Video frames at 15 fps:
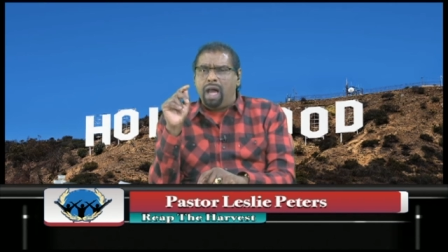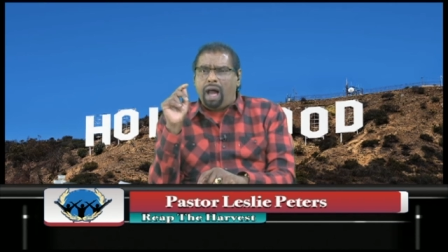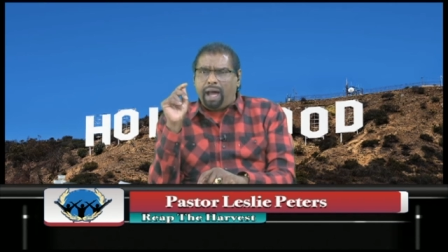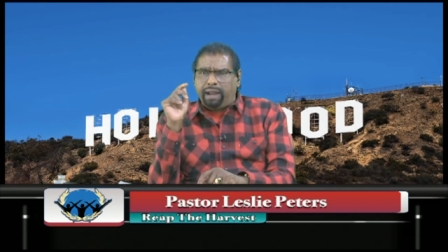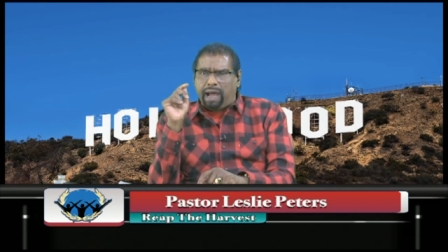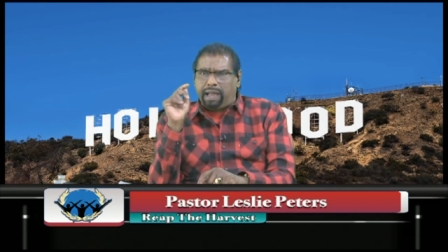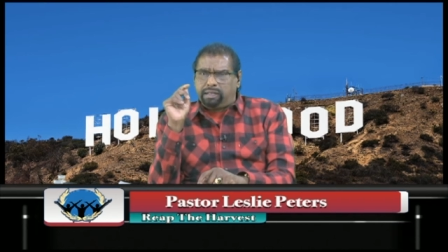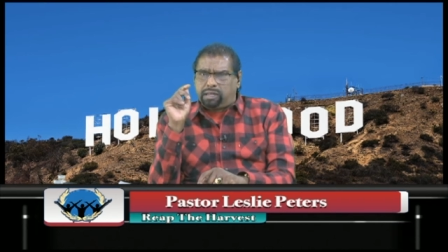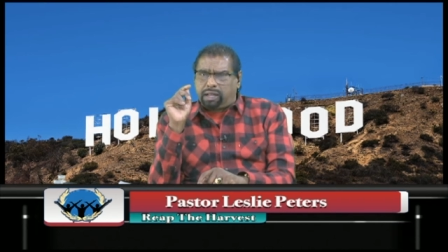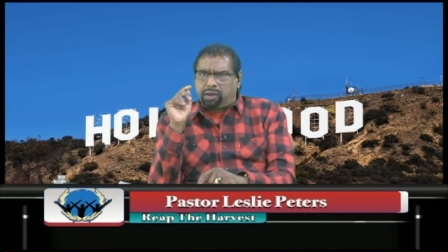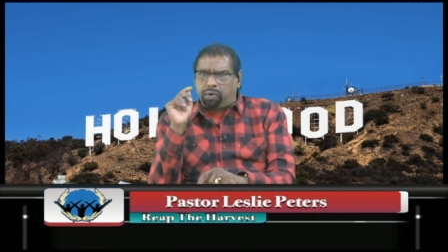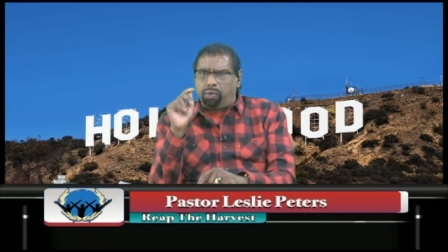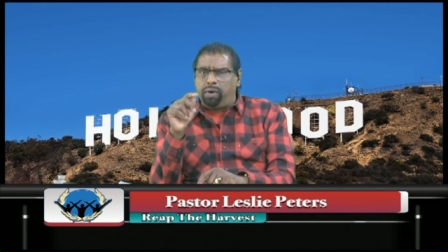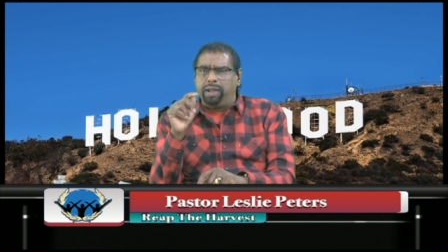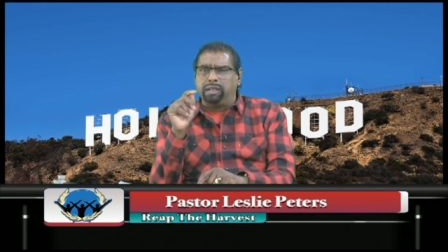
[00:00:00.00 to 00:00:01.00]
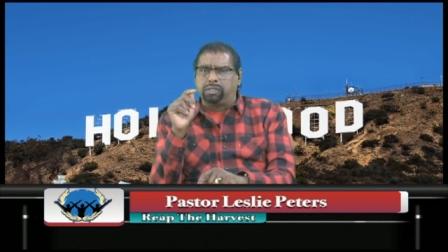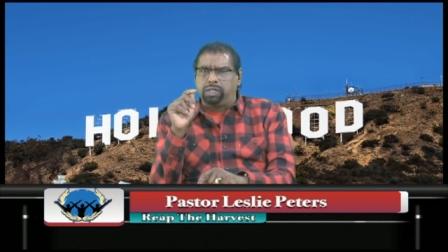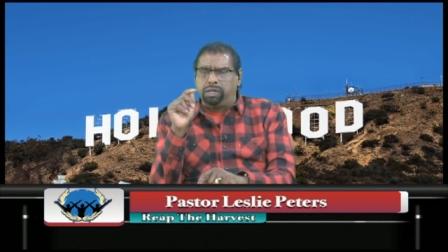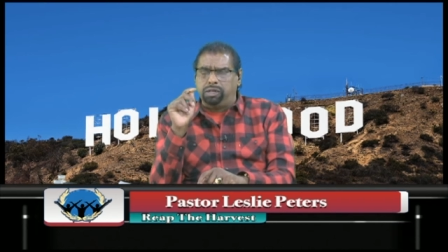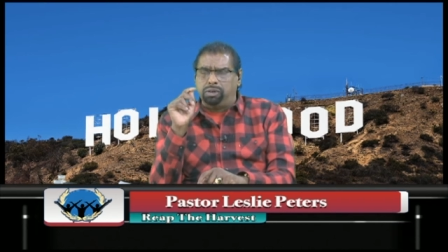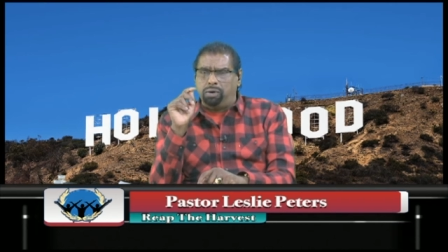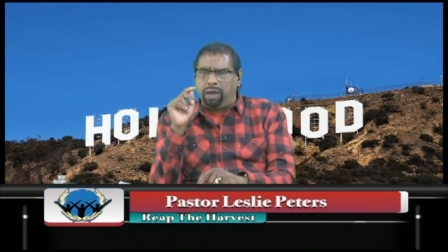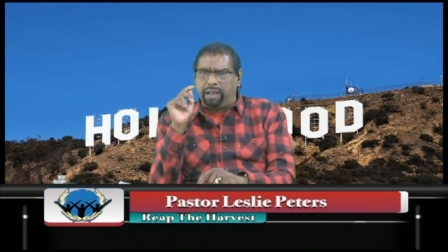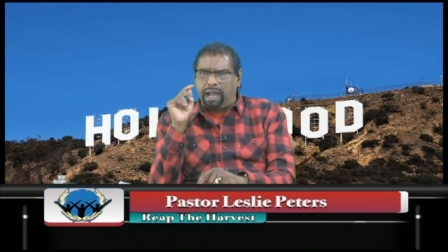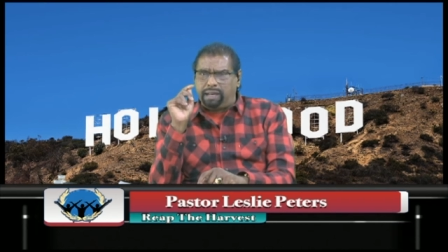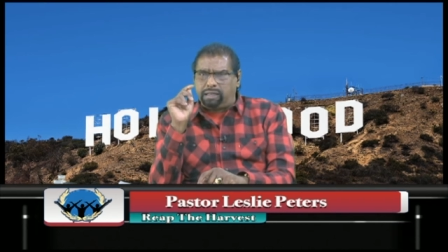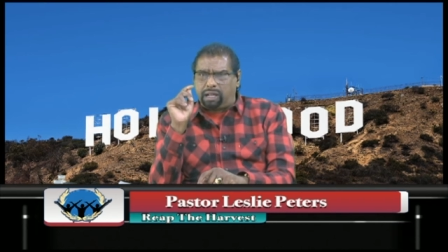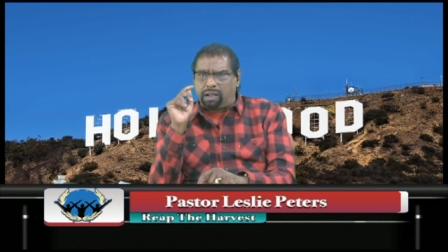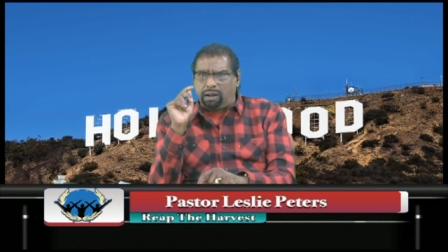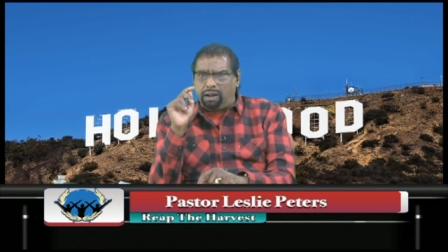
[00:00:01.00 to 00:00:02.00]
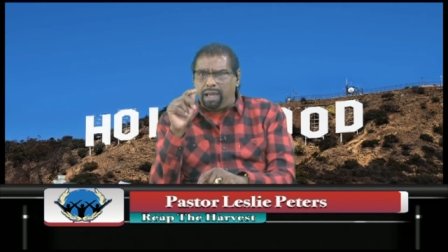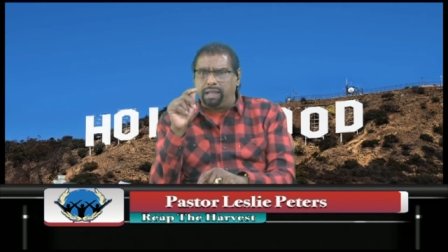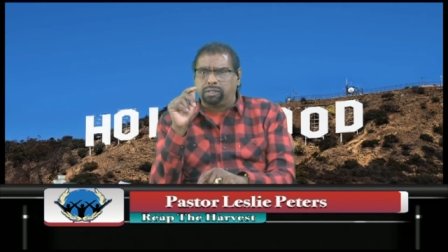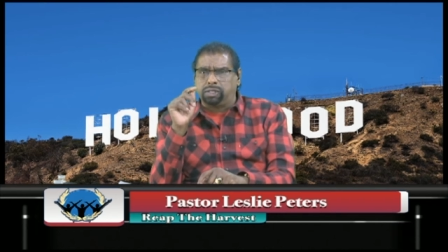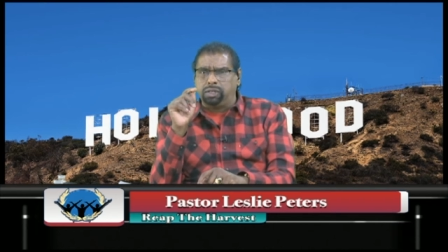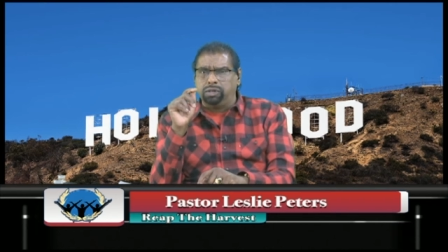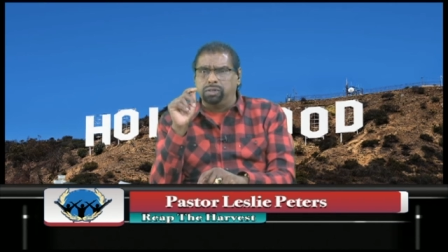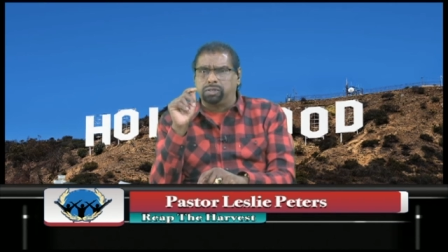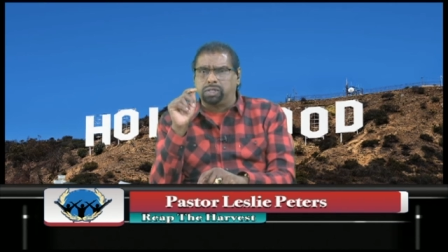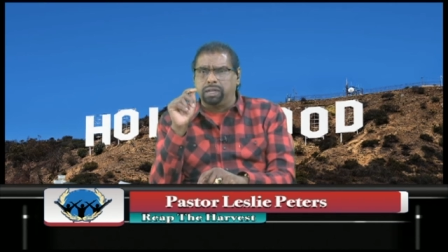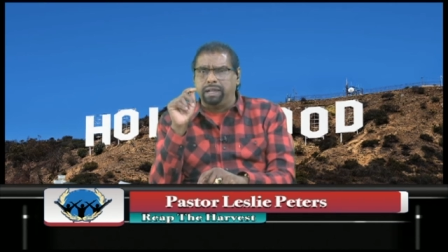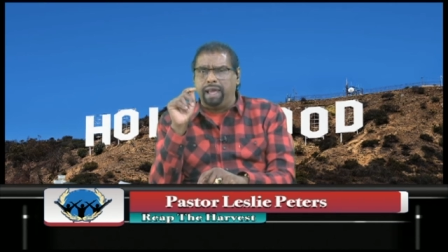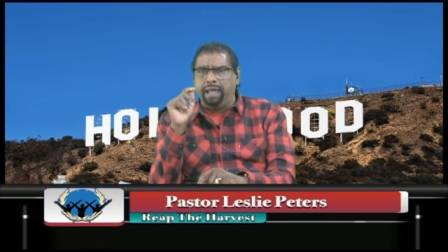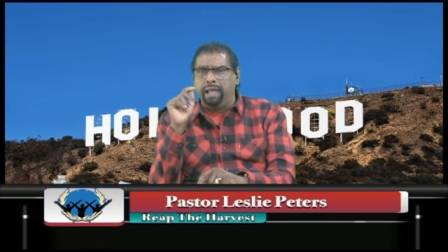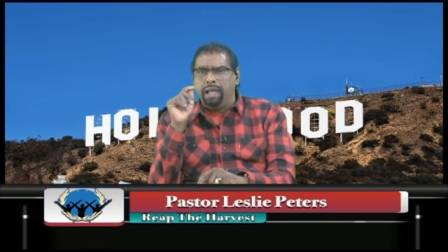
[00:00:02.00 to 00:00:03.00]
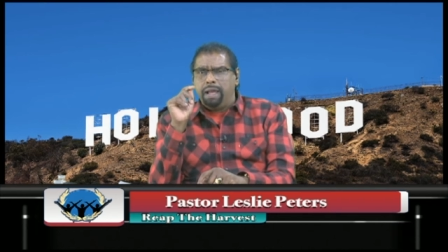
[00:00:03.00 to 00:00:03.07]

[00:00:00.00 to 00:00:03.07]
And I decree to you and I declare to you today